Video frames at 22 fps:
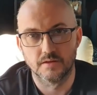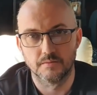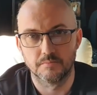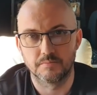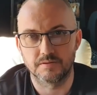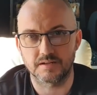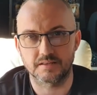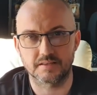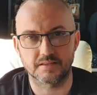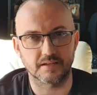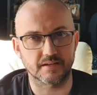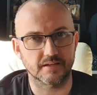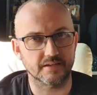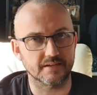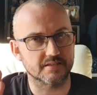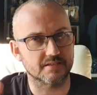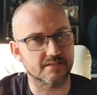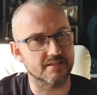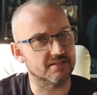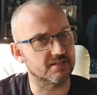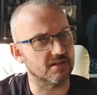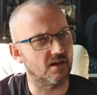But I think
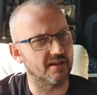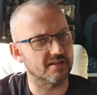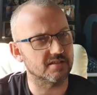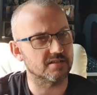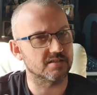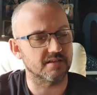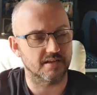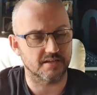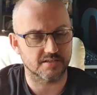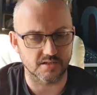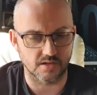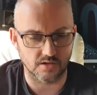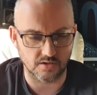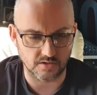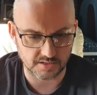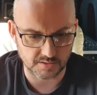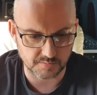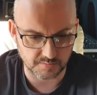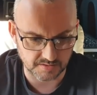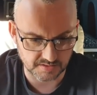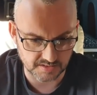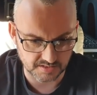that's, it's the, as I say, it's the
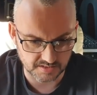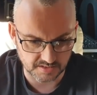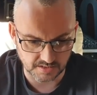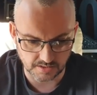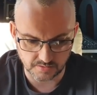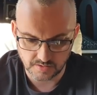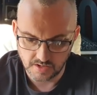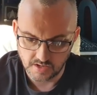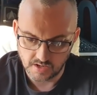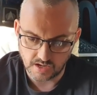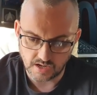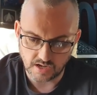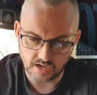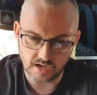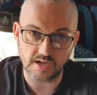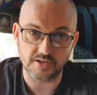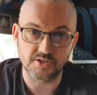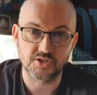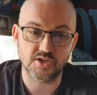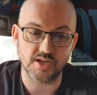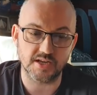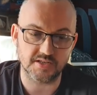hardest one to do.
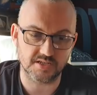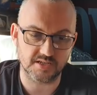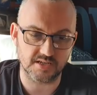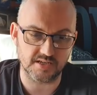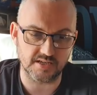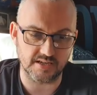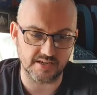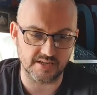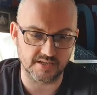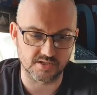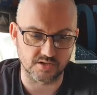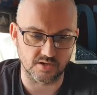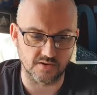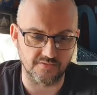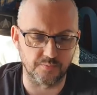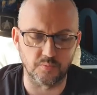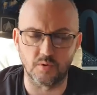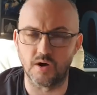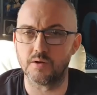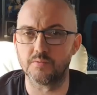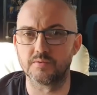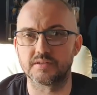Uh, Jetty, he's off.
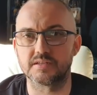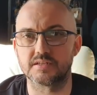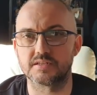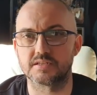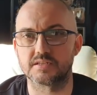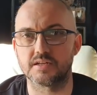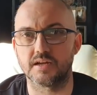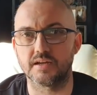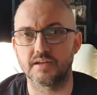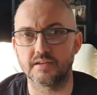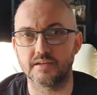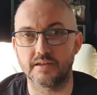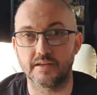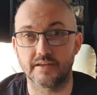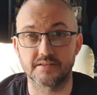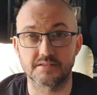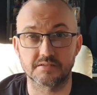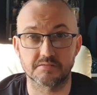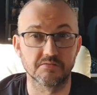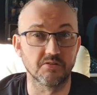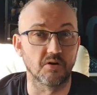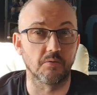Why would he stay?
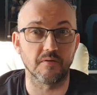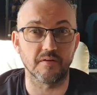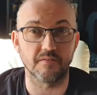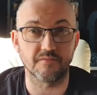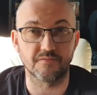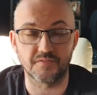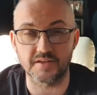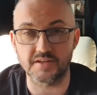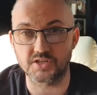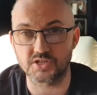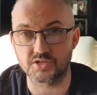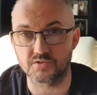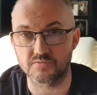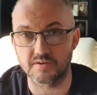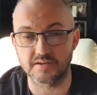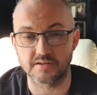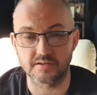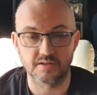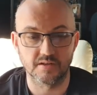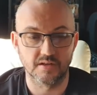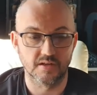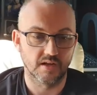He's not
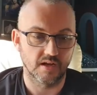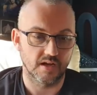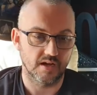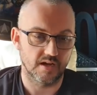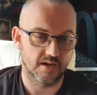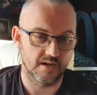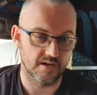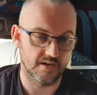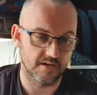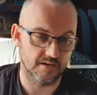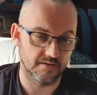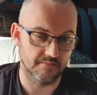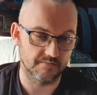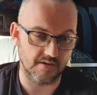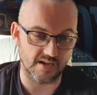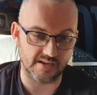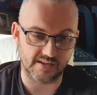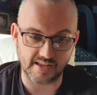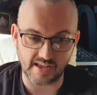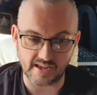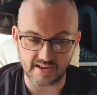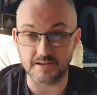featuring. Um,
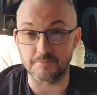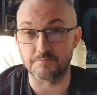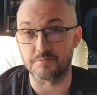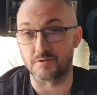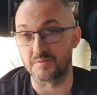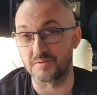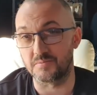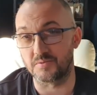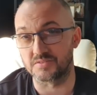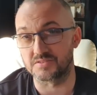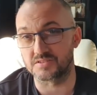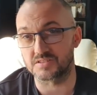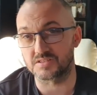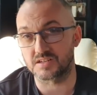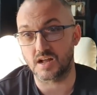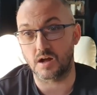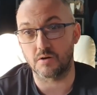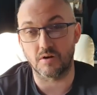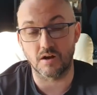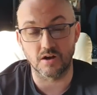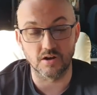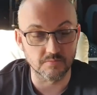again, he probably wants to
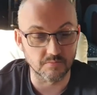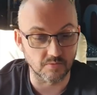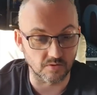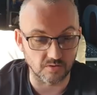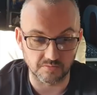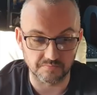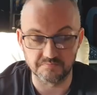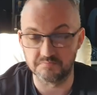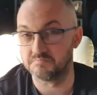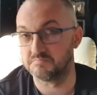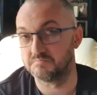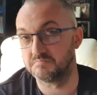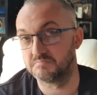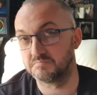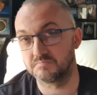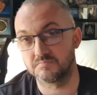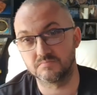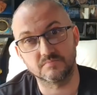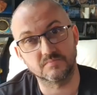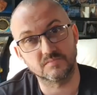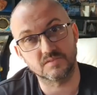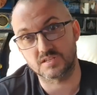go home or
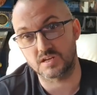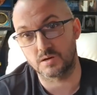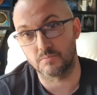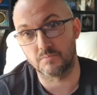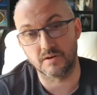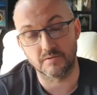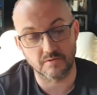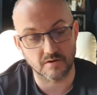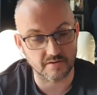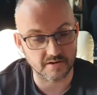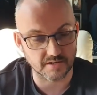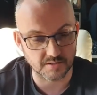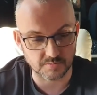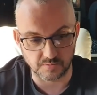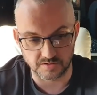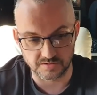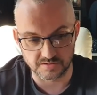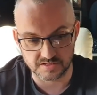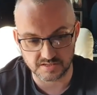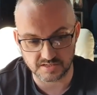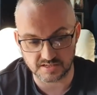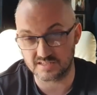somewhere where he's
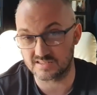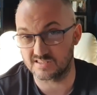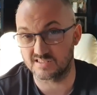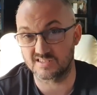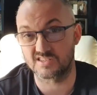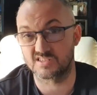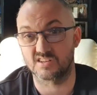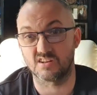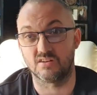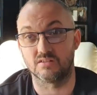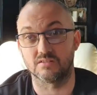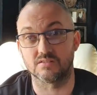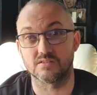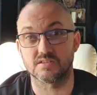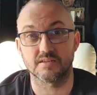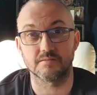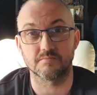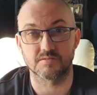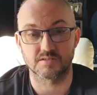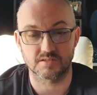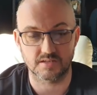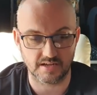wanted. Just can't see
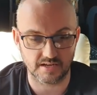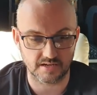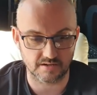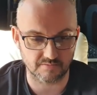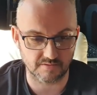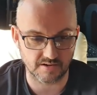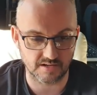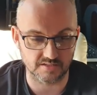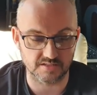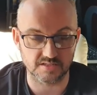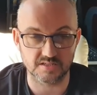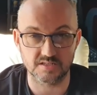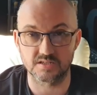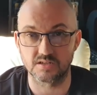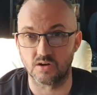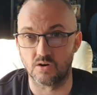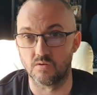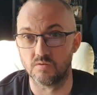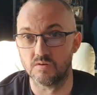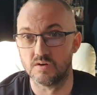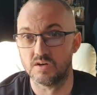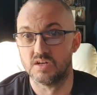him staying around at
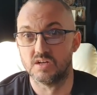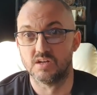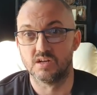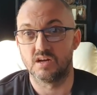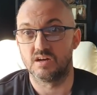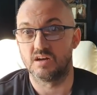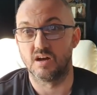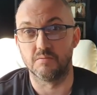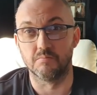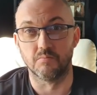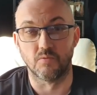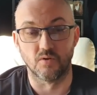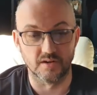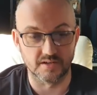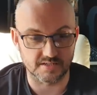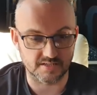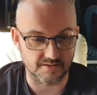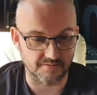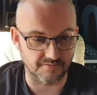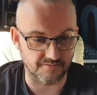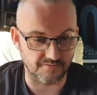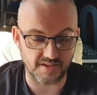all. Uh, Moyes
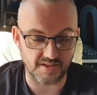didn't